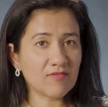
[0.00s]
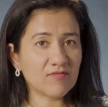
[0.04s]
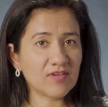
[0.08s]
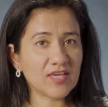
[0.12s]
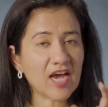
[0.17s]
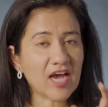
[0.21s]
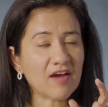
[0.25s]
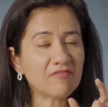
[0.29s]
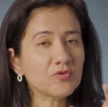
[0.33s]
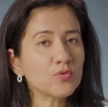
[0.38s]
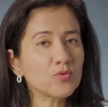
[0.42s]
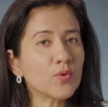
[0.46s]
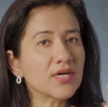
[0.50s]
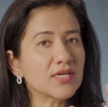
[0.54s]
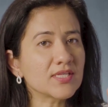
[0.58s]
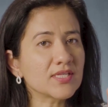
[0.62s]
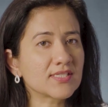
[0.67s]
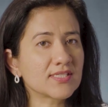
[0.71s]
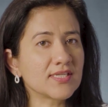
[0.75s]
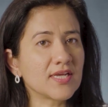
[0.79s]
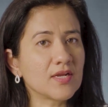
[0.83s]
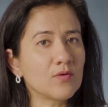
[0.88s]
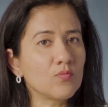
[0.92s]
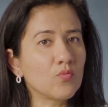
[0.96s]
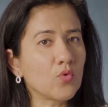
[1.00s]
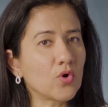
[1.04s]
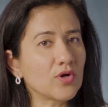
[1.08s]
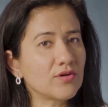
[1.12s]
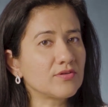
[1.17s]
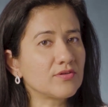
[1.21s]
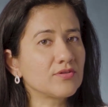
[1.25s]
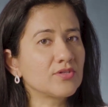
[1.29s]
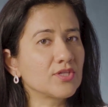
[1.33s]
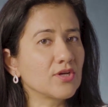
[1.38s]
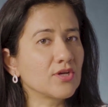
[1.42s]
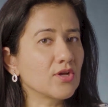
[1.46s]
we have to understand what
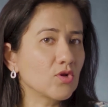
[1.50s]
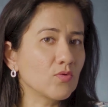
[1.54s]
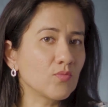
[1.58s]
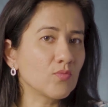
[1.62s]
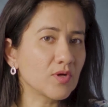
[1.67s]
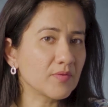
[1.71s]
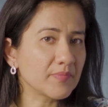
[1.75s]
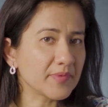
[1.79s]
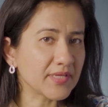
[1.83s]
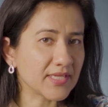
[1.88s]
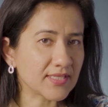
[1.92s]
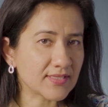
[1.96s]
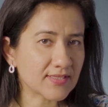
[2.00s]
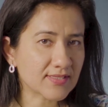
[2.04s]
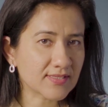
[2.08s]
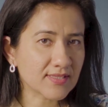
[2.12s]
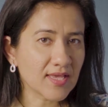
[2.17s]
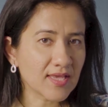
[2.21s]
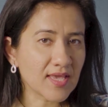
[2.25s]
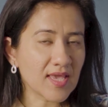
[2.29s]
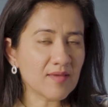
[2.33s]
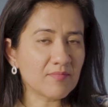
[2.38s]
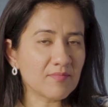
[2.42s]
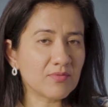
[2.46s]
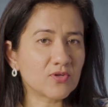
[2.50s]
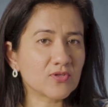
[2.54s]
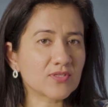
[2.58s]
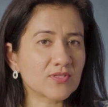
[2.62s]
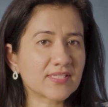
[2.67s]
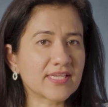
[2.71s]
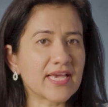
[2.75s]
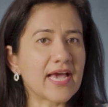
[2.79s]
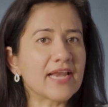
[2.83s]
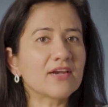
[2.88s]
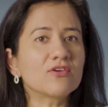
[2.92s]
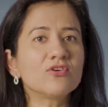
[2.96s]
turnover means
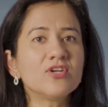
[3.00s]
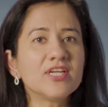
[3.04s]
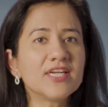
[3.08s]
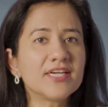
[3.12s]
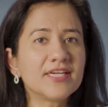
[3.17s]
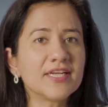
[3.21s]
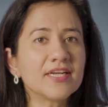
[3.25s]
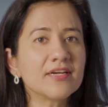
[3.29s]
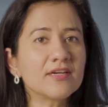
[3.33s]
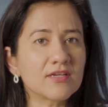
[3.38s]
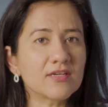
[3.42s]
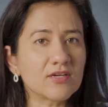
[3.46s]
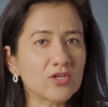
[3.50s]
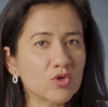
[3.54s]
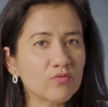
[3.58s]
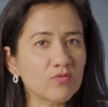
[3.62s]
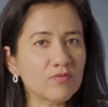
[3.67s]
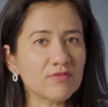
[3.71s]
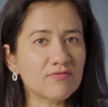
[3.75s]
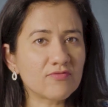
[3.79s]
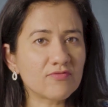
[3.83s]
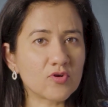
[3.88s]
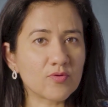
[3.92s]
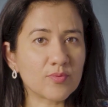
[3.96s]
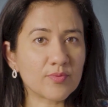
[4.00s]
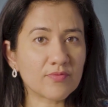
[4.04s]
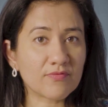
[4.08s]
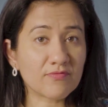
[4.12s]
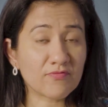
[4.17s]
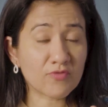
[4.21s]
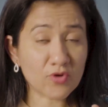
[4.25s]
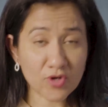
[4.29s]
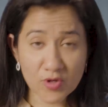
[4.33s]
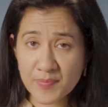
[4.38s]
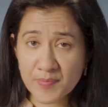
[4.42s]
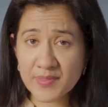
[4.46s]
because calculating turnover for,
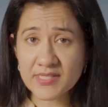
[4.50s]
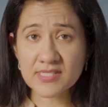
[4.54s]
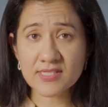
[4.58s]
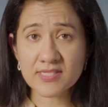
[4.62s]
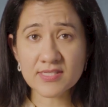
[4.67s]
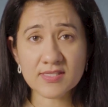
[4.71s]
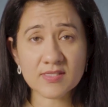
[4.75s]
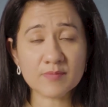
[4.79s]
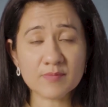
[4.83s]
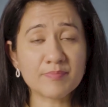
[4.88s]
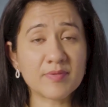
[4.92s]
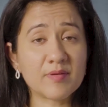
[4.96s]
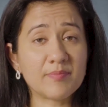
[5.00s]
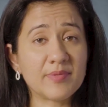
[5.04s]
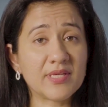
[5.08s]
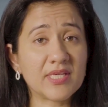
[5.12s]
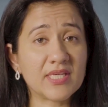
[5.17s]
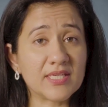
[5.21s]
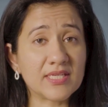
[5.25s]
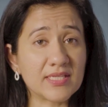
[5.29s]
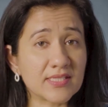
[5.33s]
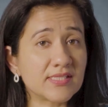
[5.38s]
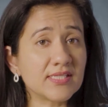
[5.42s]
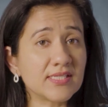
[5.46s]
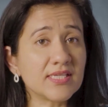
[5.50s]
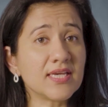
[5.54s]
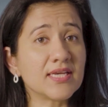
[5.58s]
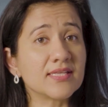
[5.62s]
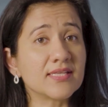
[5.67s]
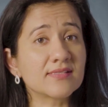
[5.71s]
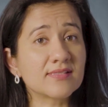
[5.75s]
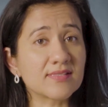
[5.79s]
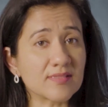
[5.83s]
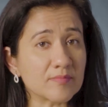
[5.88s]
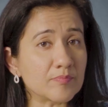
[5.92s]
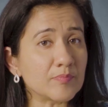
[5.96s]
for a business may be easy
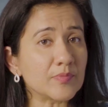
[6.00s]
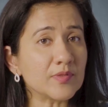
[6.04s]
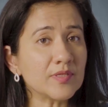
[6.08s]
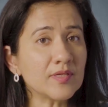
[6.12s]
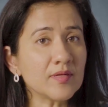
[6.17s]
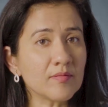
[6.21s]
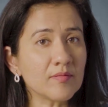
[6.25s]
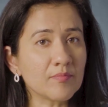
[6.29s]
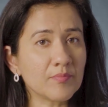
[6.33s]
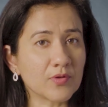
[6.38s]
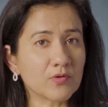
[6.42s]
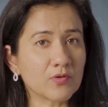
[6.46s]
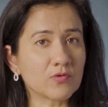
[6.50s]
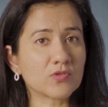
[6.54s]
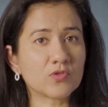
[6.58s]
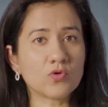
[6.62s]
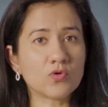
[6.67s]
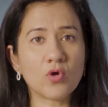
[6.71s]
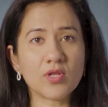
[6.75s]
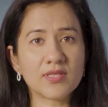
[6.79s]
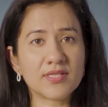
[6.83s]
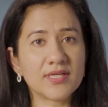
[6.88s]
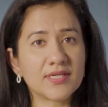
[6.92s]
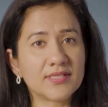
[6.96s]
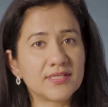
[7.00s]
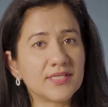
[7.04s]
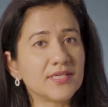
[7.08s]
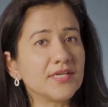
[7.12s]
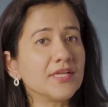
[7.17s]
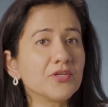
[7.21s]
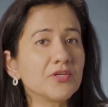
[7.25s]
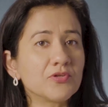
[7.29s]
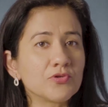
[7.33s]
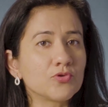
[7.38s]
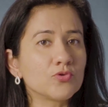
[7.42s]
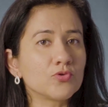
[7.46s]
and simple because all that they
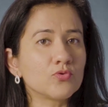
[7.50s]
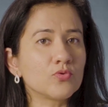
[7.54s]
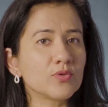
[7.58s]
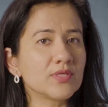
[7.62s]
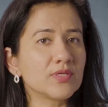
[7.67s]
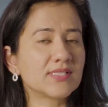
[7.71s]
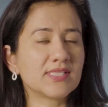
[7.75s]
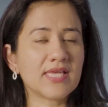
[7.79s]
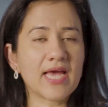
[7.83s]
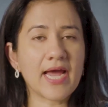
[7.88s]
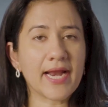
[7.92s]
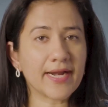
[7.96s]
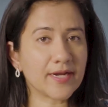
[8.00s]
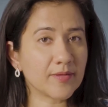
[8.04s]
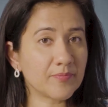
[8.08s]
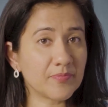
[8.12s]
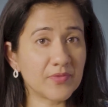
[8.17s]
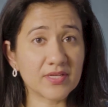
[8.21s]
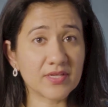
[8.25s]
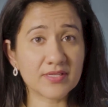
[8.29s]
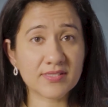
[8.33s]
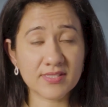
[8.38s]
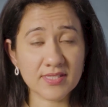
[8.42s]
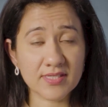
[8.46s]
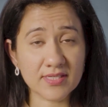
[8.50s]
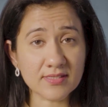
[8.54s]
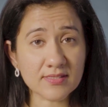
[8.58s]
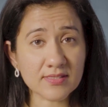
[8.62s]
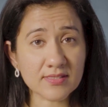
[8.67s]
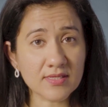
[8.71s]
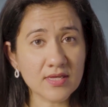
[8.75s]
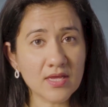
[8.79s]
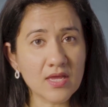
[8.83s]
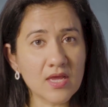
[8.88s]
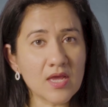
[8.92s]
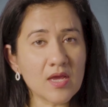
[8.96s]
need to do is add up their
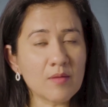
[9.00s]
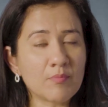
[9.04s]
sales.